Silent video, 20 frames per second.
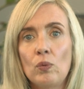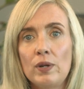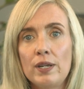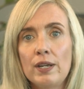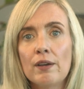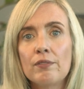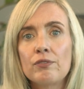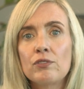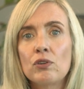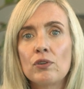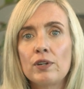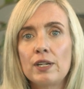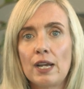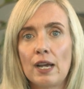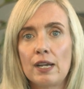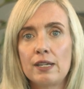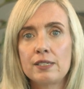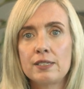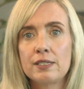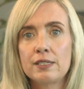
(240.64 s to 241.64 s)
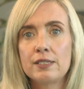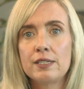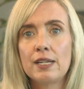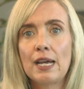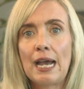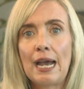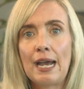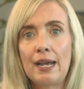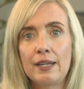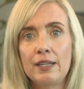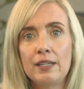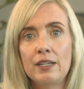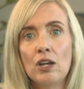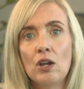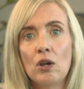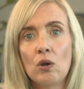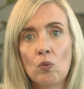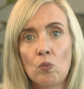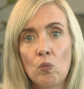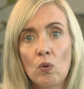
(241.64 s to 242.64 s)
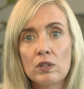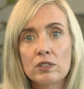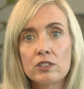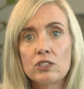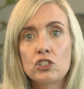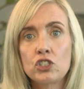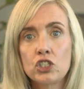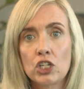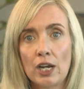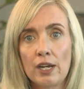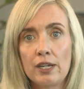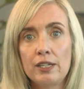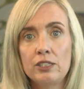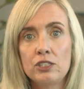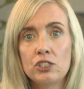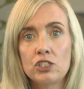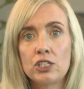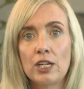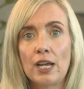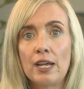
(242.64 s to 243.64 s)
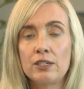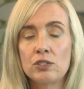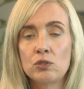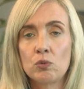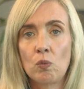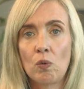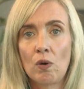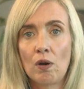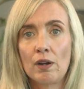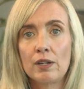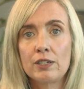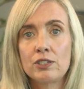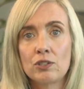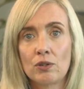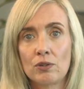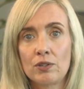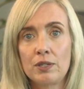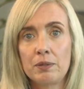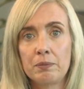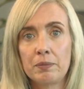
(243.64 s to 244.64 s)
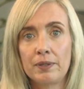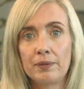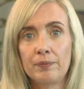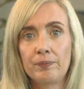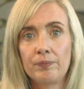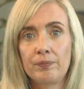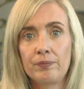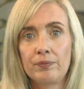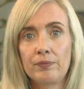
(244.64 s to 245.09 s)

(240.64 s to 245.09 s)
we have created a What's Changed and Why document.